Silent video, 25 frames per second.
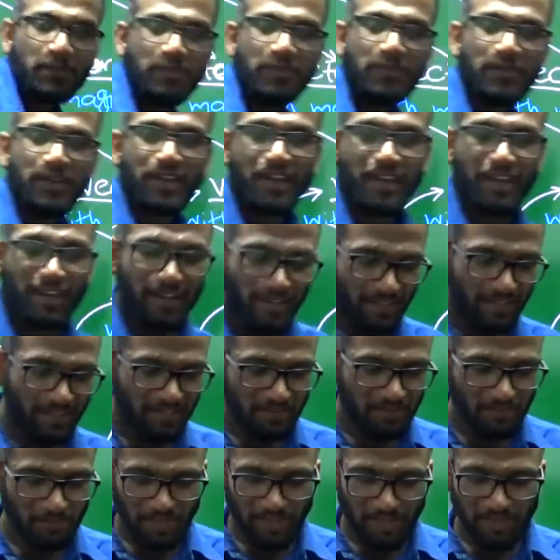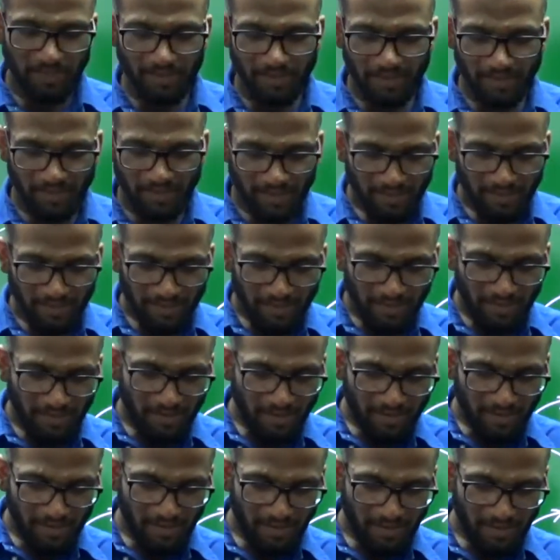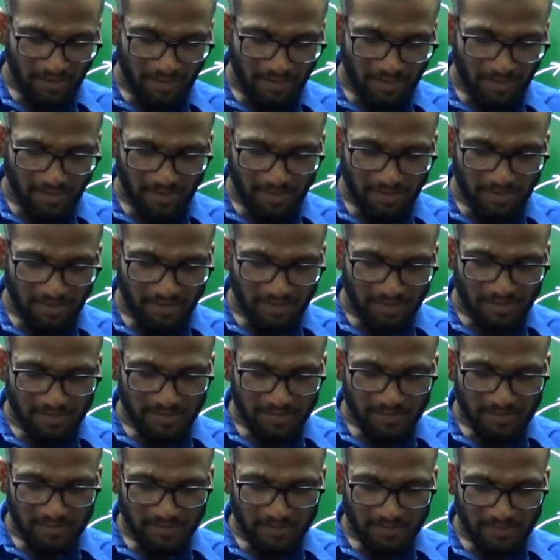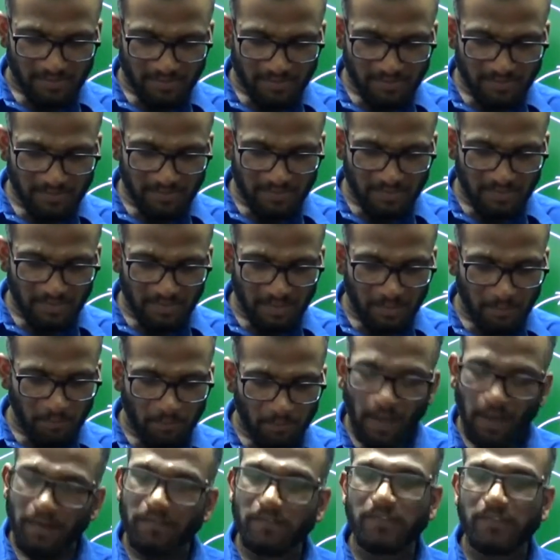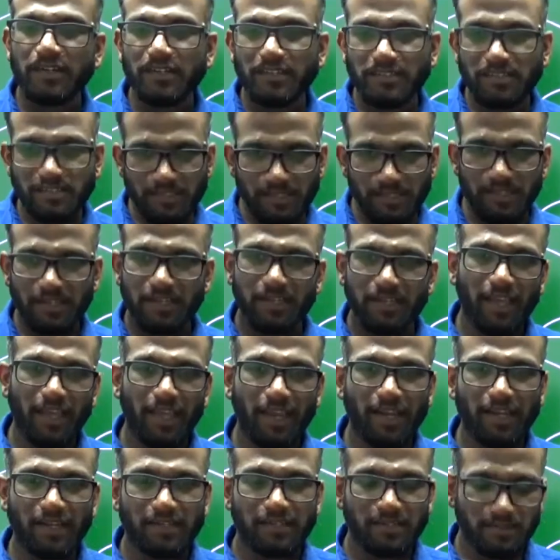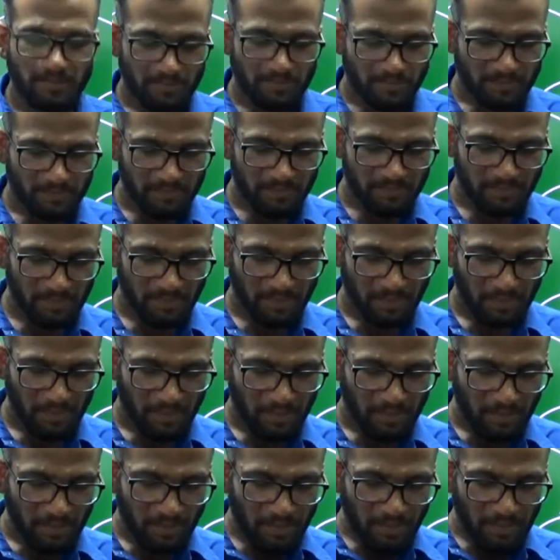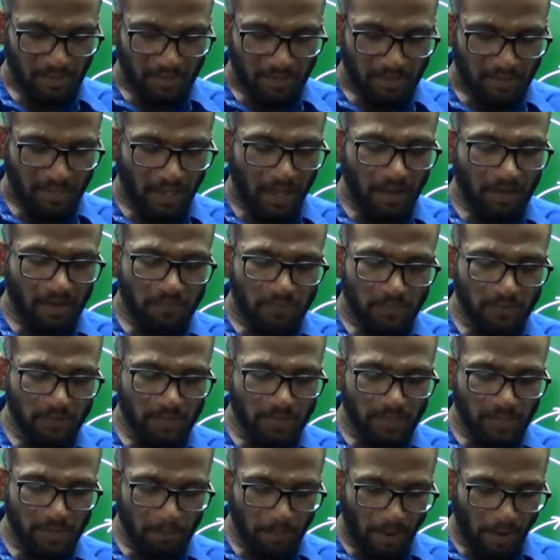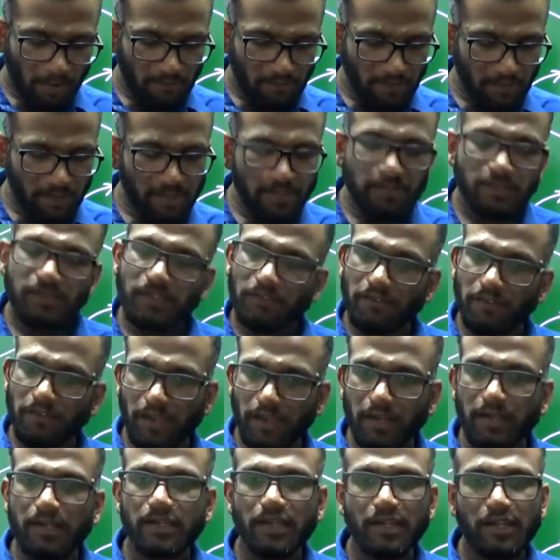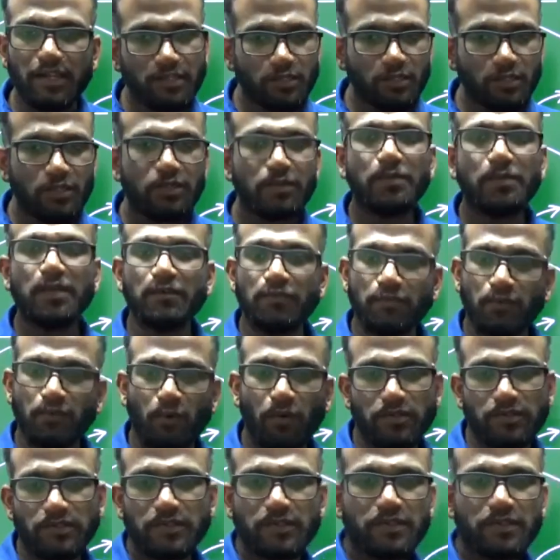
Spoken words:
connect me. The power is a error. Therefore, the power is a vector. It should be force.